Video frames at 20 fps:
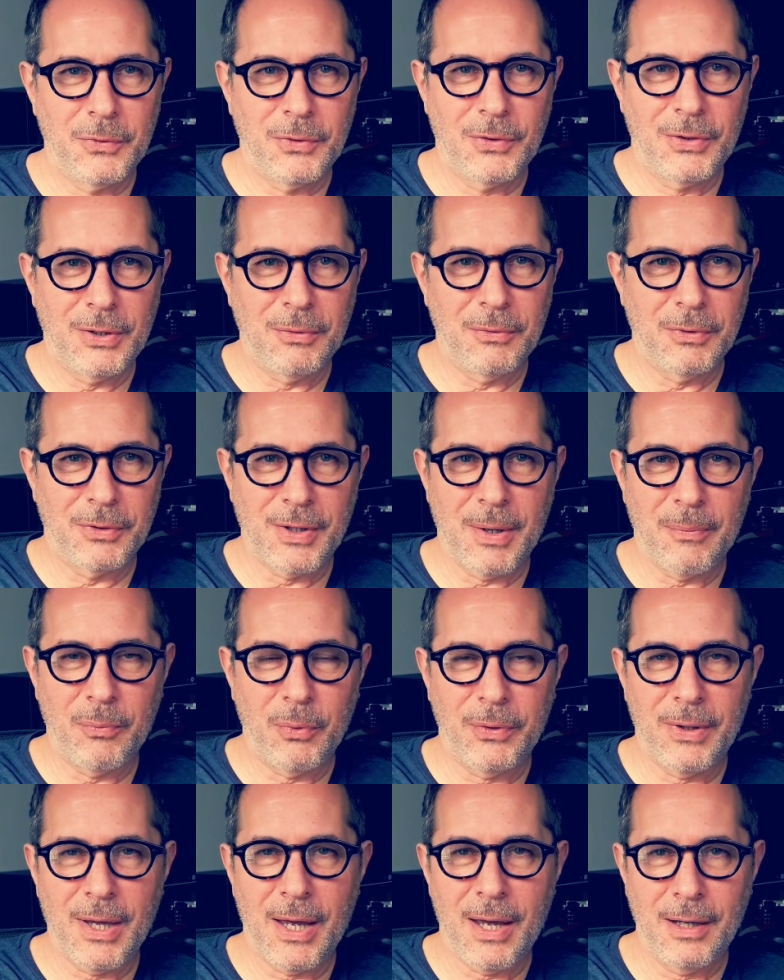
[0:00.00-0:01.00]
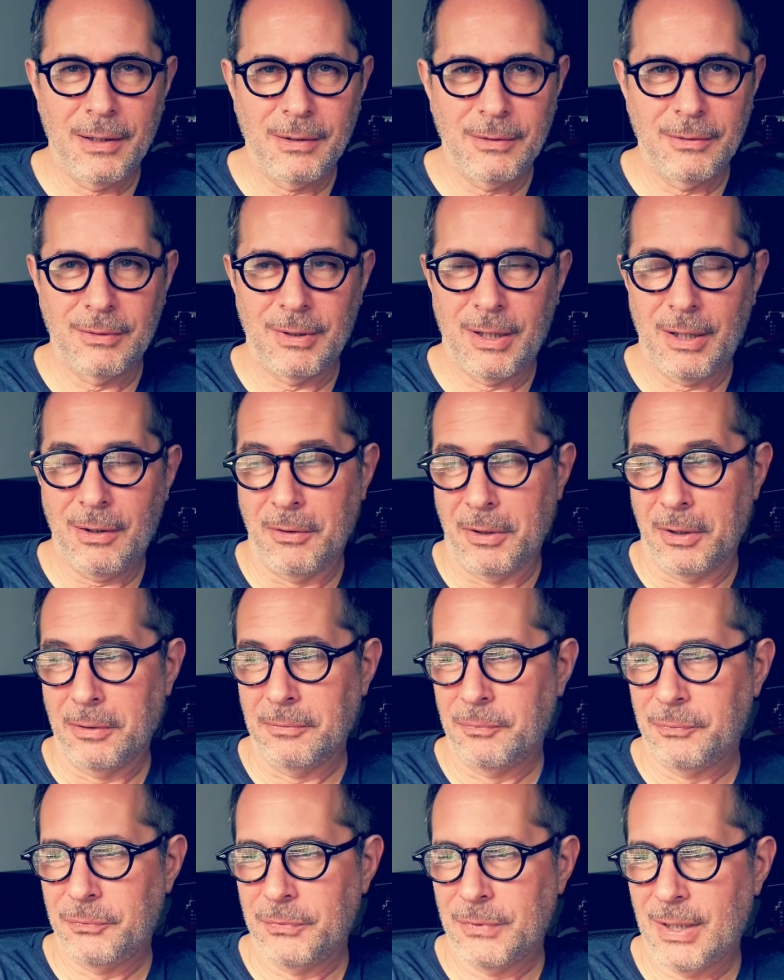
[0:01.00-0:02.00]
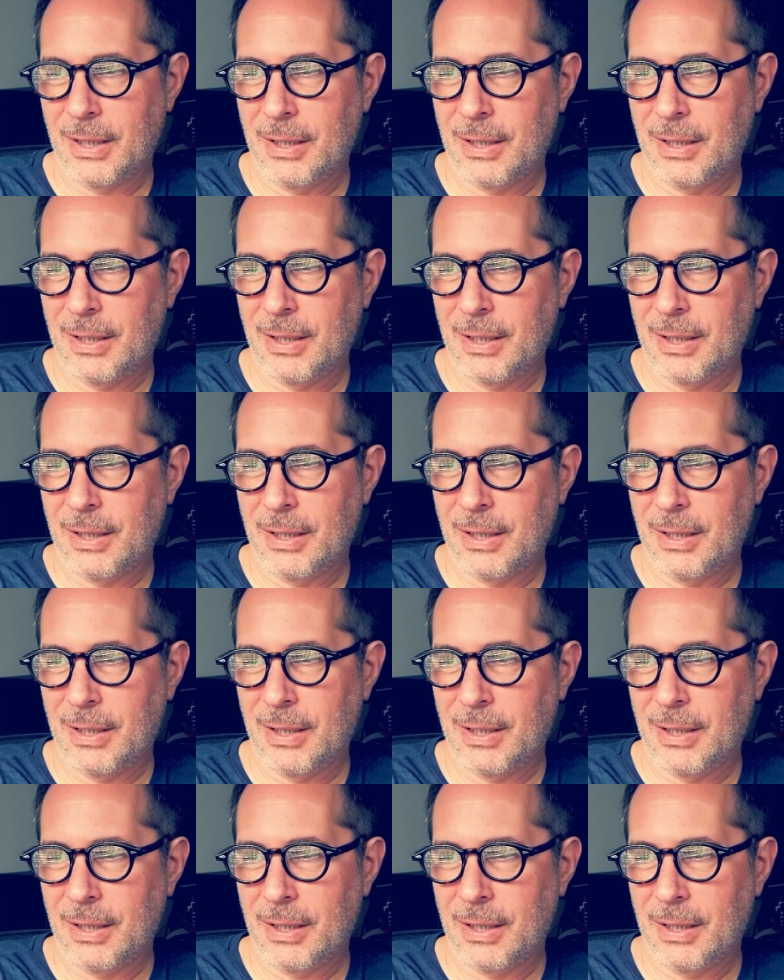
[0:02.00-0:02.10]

see what's up with that. I don't know.